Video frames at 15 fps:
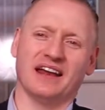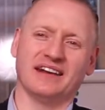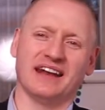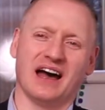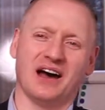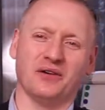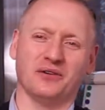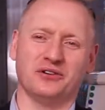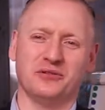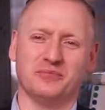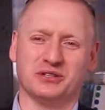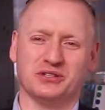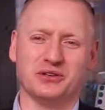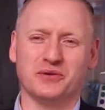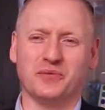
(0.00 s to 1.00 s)
Now, number
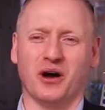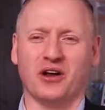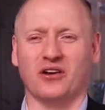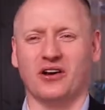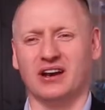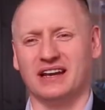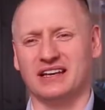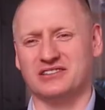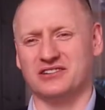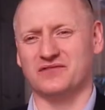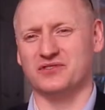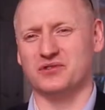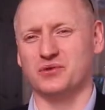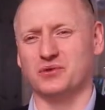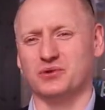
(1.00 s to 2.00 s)
2 on our list of
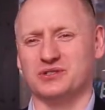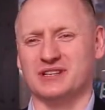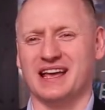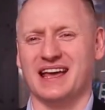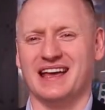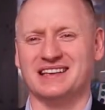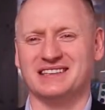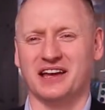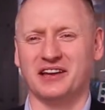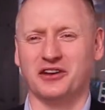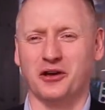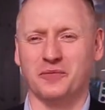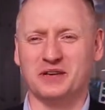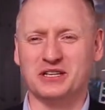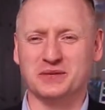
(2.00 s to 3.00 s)
tools is
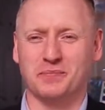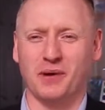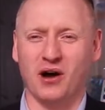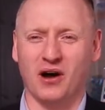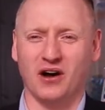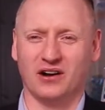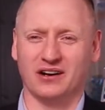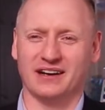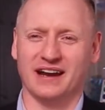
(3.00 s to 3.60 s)
Adobe Spark.